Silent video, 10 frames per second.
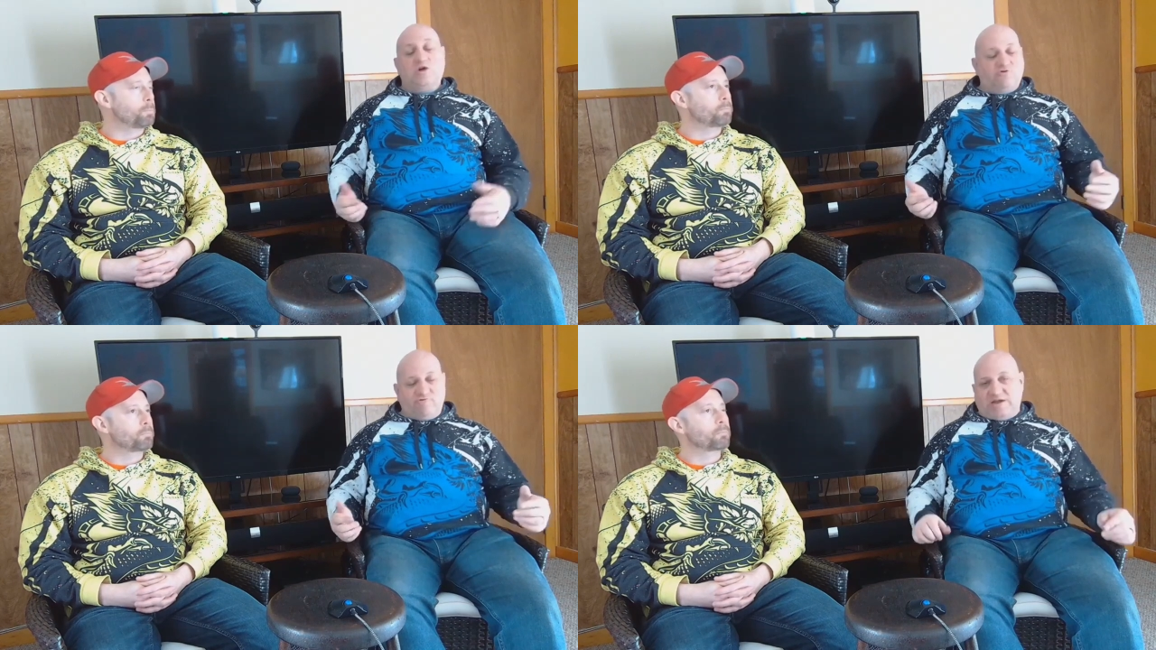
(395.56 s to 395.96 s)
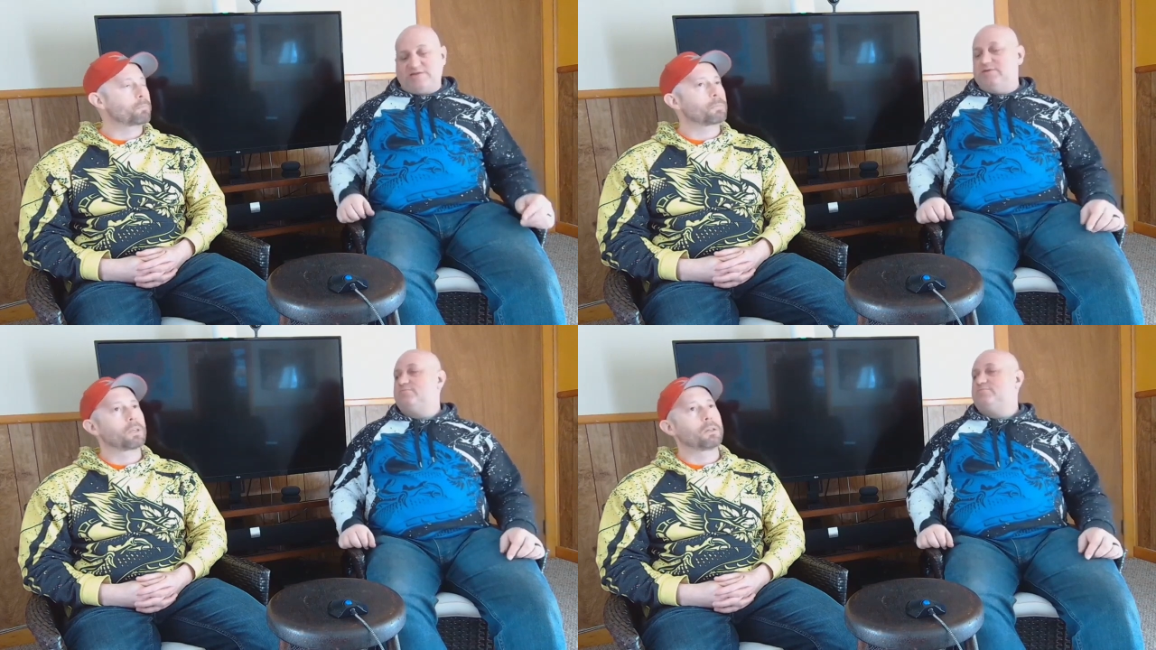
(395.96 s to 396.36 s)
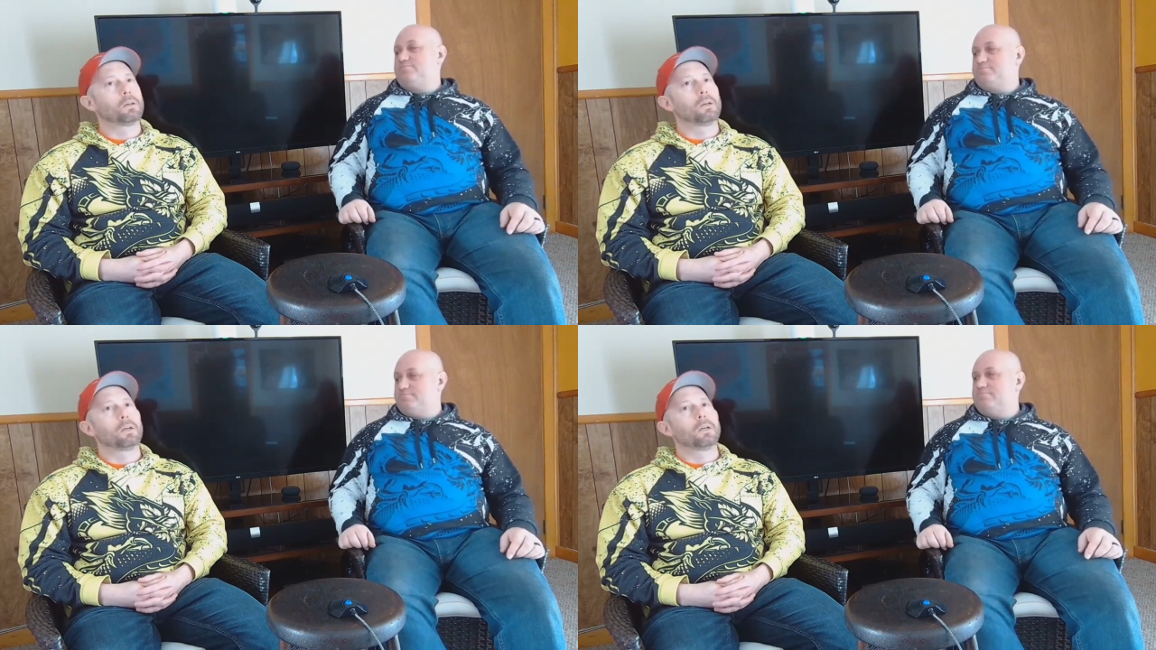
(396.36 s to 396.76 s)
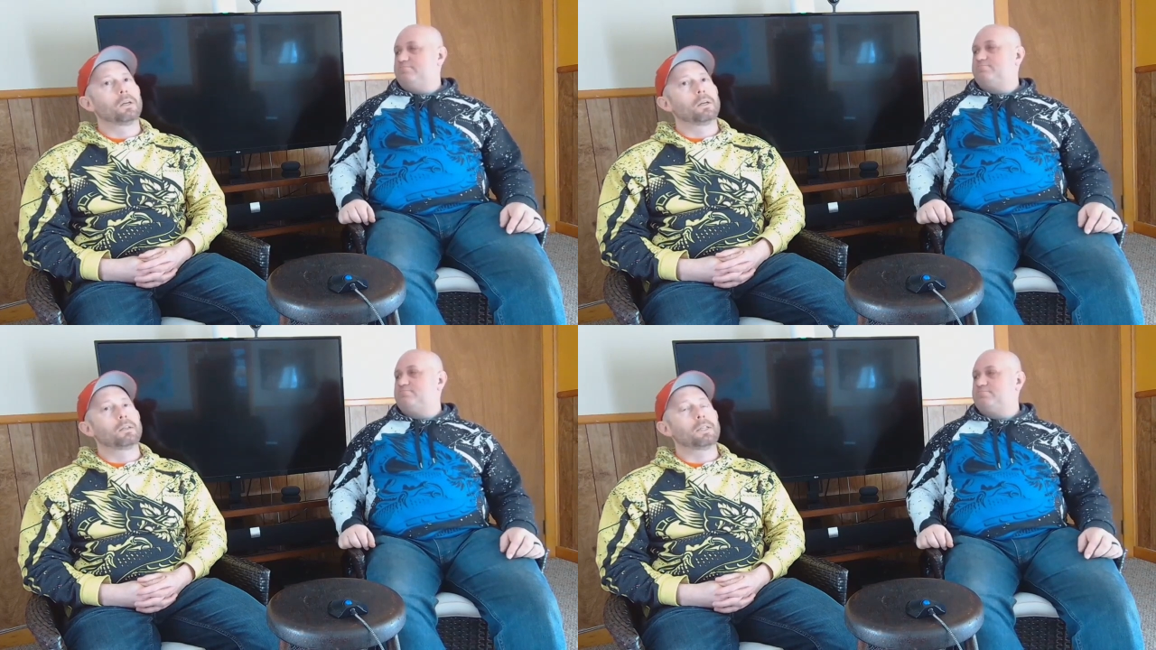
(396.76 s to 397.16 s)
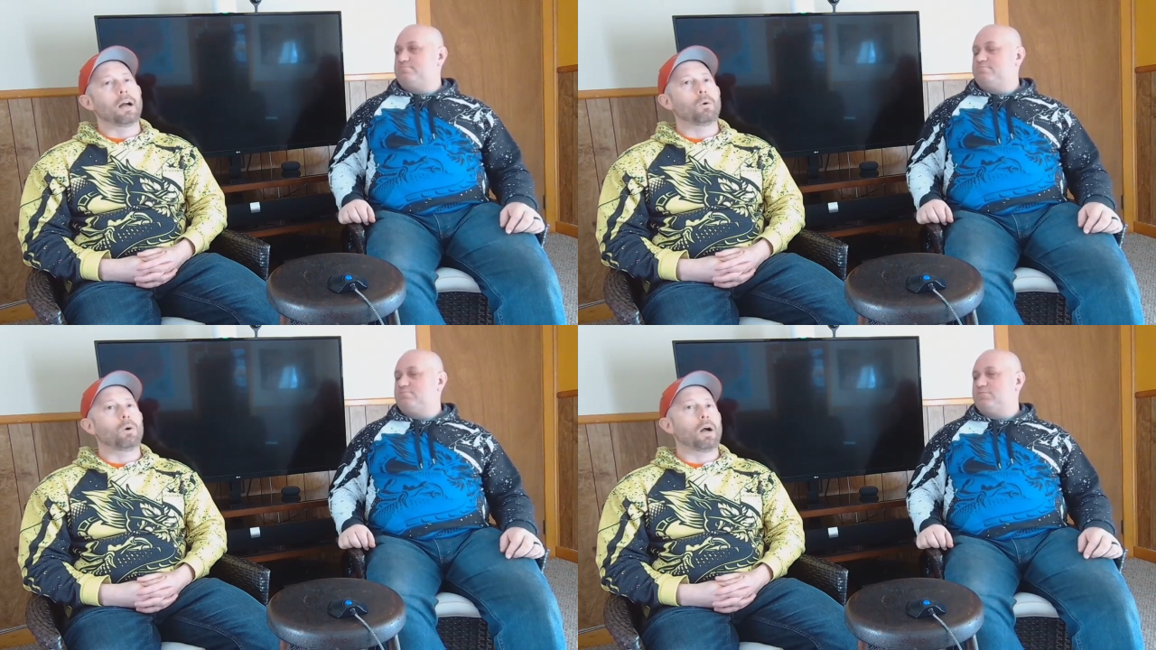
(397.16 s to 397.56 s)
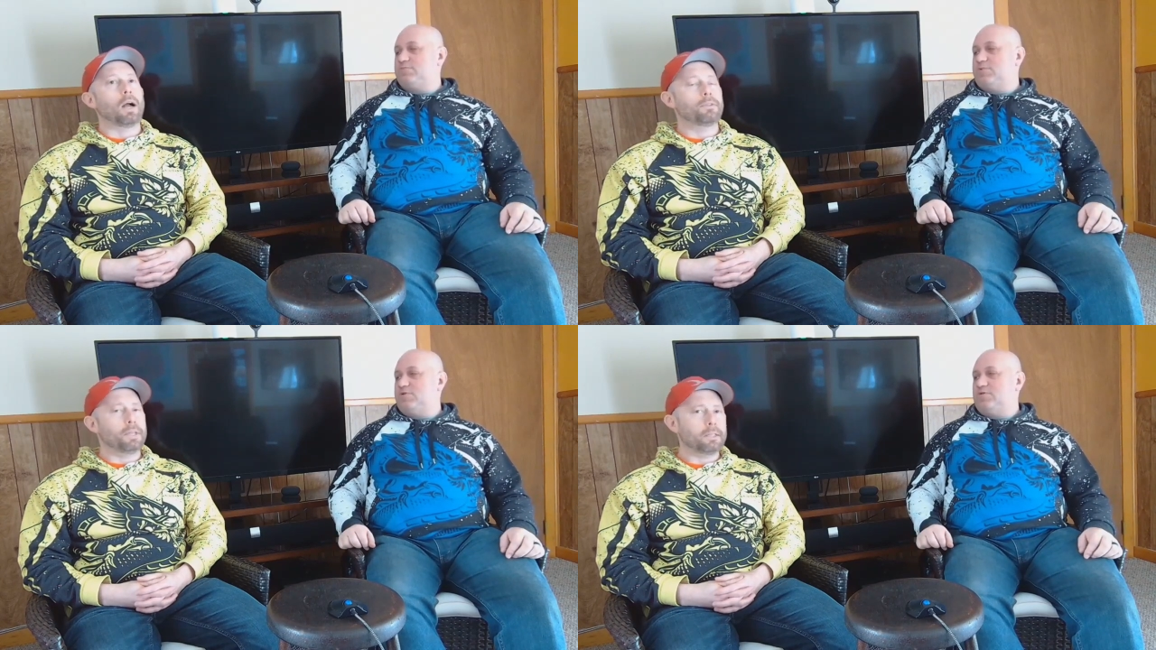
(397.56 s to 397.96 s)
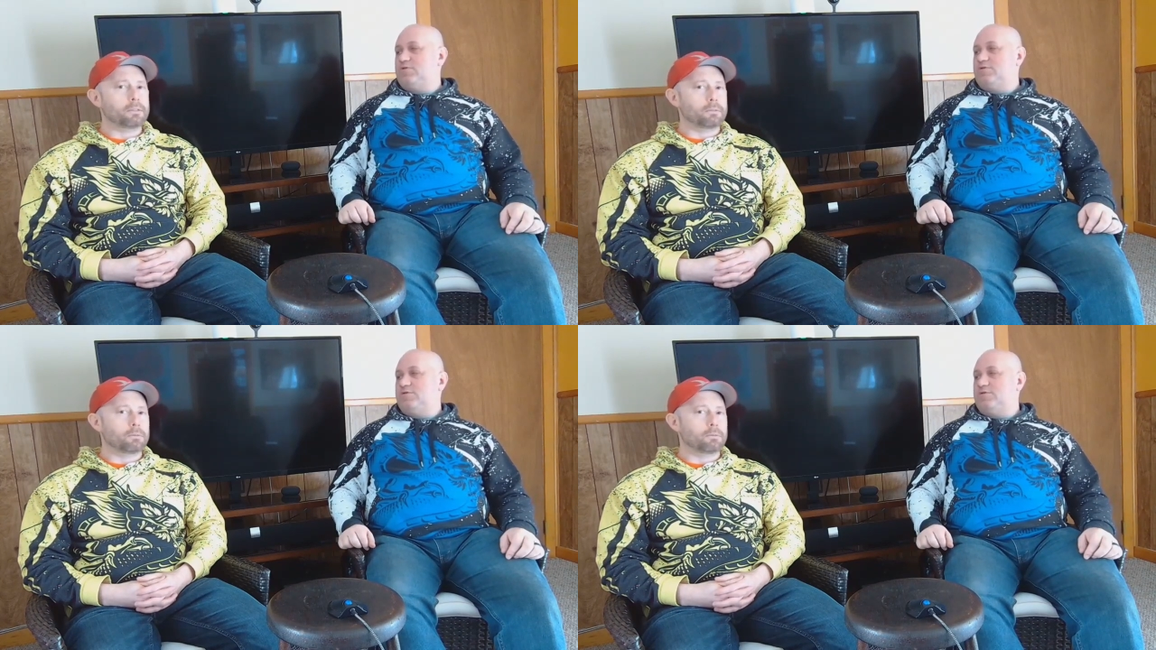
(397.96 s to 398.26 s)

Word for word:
Speaker 1: Correct. Now, I think it